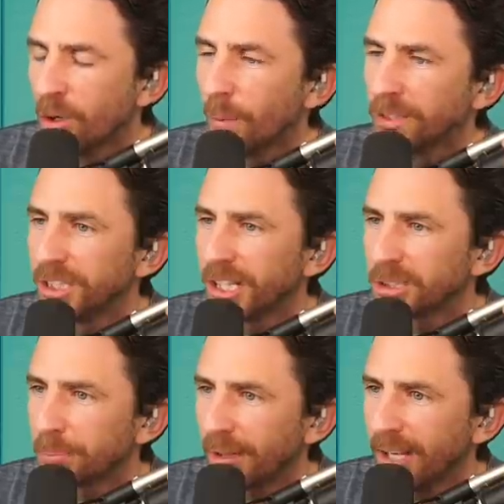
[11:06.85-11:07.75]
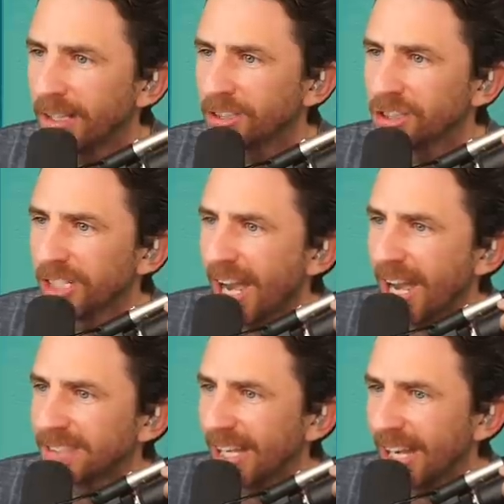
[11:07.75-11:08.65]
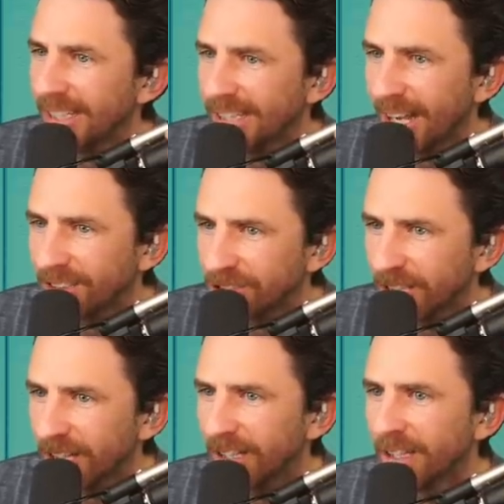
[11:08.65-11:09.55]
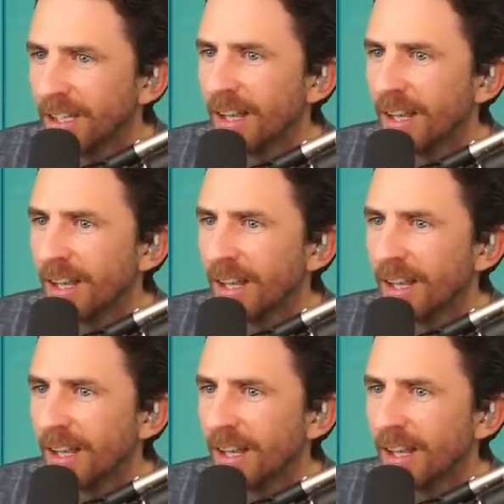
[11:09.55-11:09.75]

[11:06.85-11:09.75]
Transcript: when she explained she has ADHD.